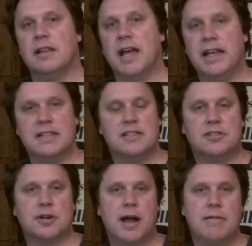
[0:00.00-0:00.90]
Like and
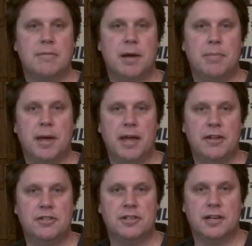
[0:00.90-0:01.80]
subscribe to my
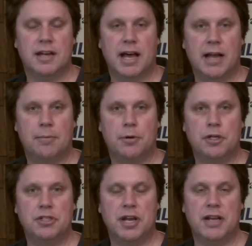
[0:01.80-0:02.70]
page. I'd
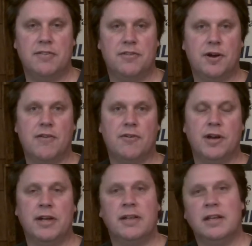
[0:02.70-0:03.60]
appreciate it. If you're ever
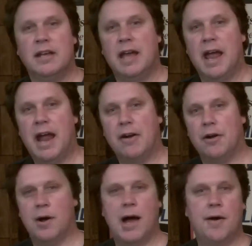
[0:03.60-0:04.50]
in Akron,
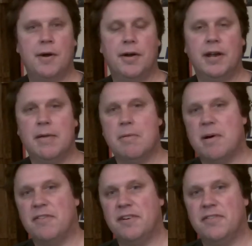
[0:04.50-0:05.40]
Ohio area, I'm
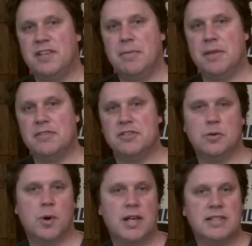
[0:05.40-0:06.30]
about 15 minutes to
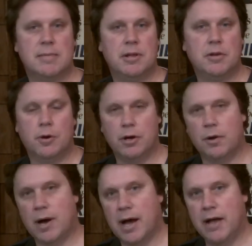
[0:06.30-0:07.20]
the west. I'm in Norton,
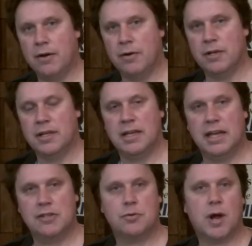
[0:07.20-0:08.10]
Ohio.
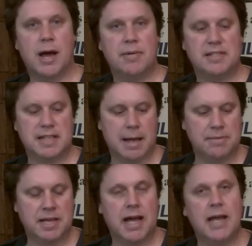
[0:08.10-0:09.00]
It's Rob at
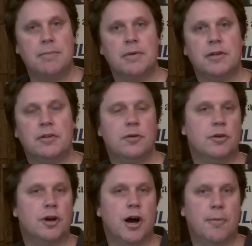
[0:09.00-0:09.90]
Stop Time. You
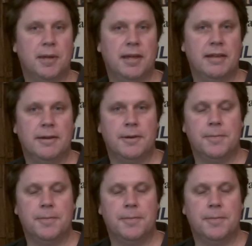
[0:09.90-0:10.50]
can call me